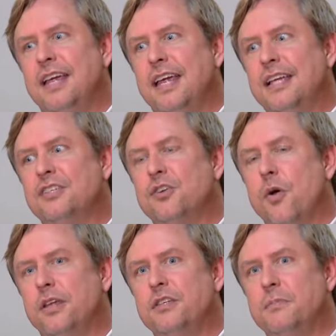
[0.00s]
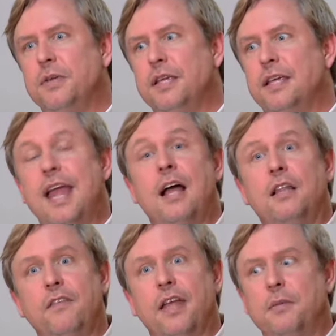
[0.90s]
is going to be
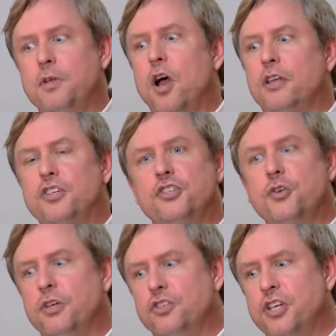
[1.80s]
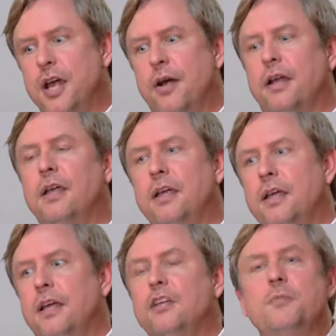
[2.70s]
elevated beyond just doing a generic
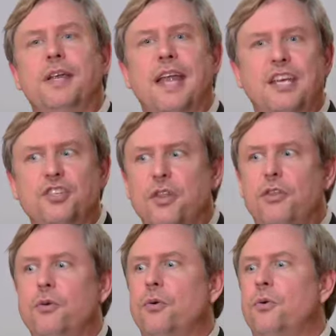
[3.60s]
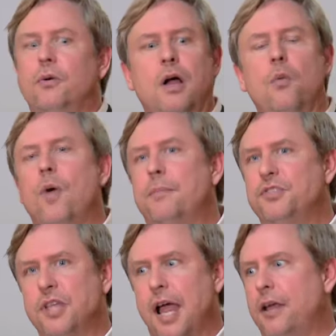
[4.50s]
communication through a
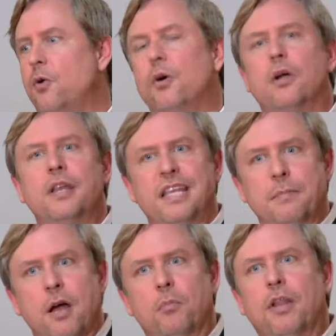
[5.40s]
website or an email